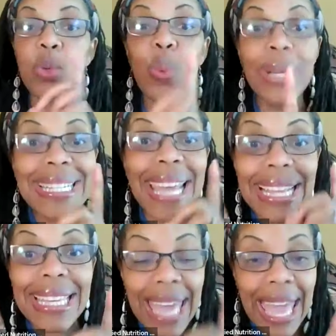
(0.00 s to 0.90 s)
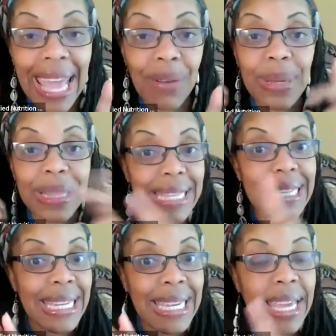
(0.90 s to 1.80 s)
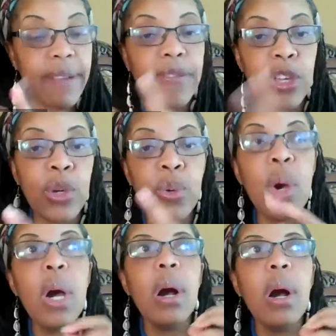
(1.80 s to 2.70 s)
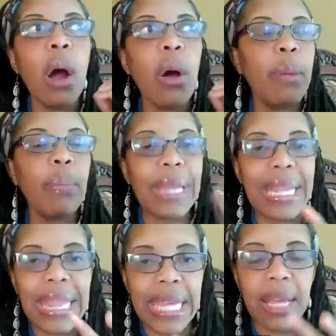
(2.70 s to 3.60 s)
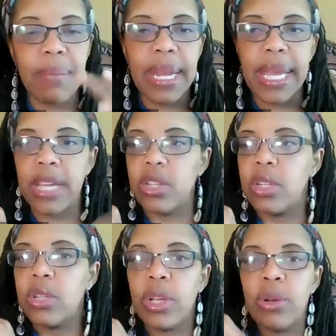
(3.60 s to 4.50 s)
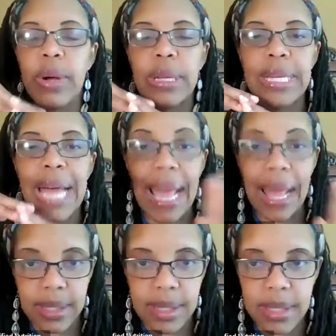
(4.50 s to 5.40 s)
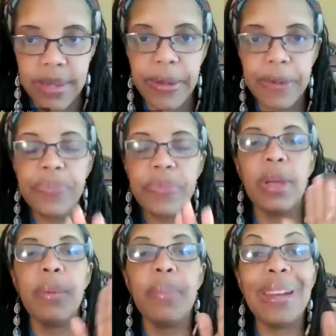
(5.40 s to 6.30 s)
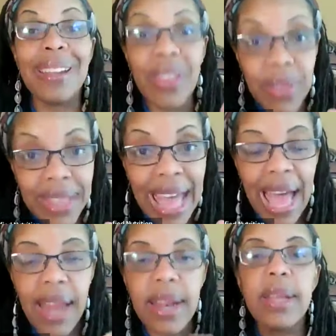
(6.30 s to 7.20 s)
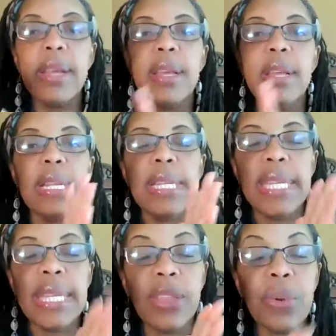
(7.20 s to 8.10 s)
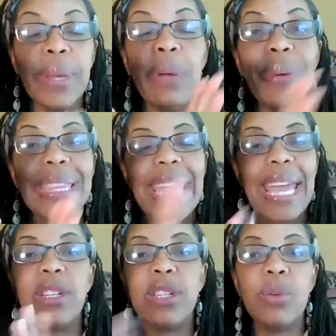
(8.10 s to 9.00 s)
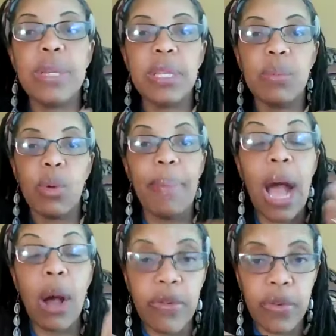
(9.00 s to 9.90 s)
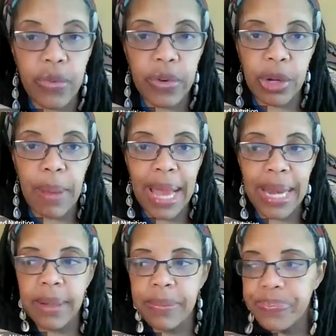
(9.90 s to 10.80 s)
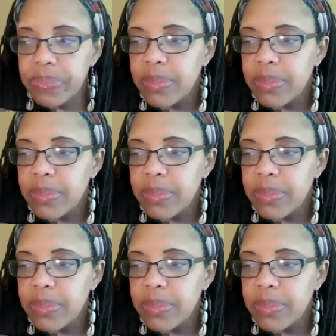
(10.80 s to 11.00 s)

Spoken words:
But you wouldn't take the K with the D if you are on blood thinning medications or you're on dialysis. But other than that, D3 with K2 is more powerful for your body.